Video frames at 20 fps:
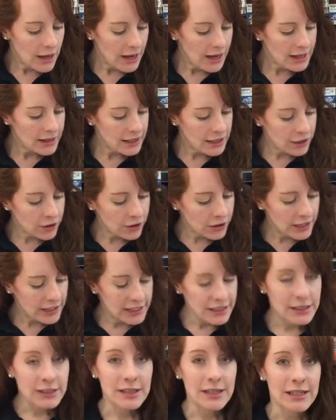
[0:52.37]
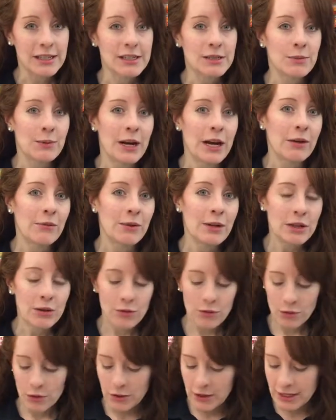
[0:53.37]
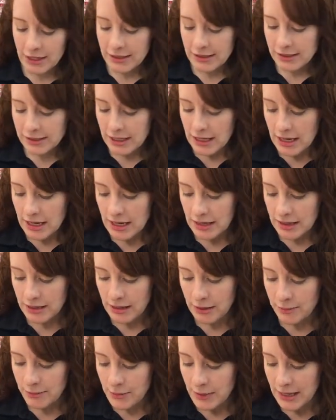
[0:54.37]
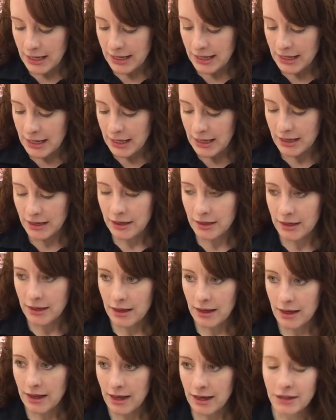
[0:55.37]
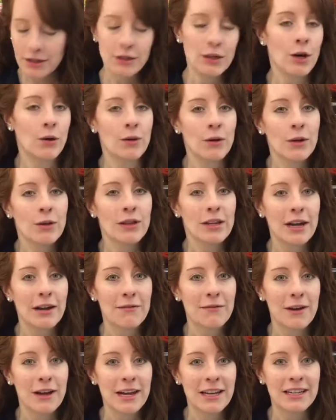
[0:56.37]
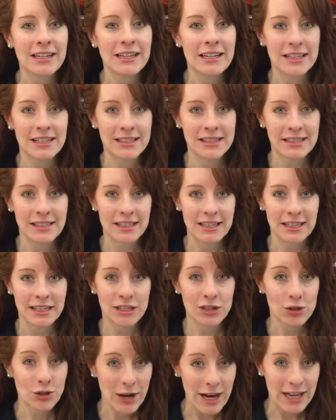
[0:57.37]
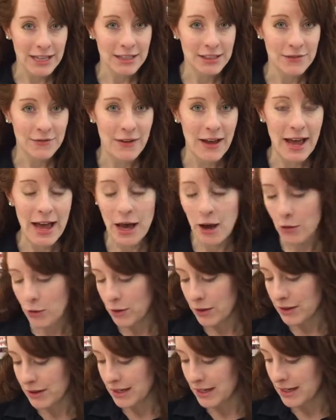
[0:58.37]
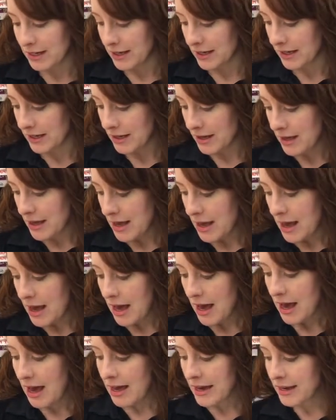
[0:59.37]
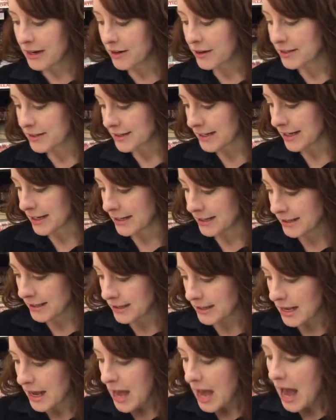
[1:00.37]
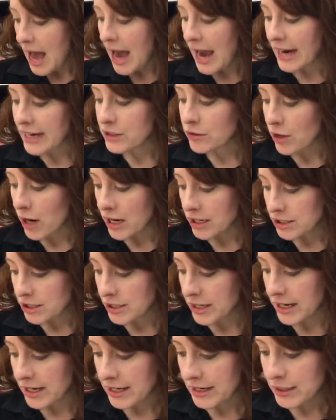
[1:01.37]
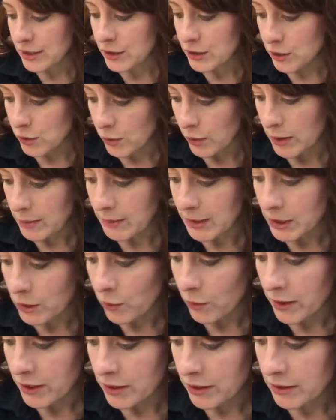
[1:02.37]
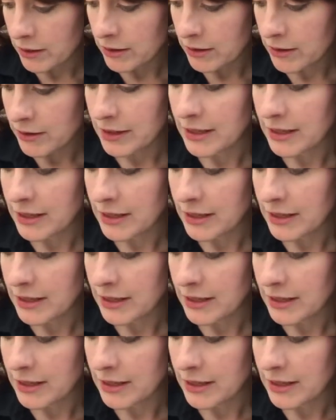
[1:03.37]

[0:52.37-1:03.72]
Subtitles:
In the ingredients list, when I read through these, the big no-no that I find is the trans fat, or the here it says hydrogenated soybean oil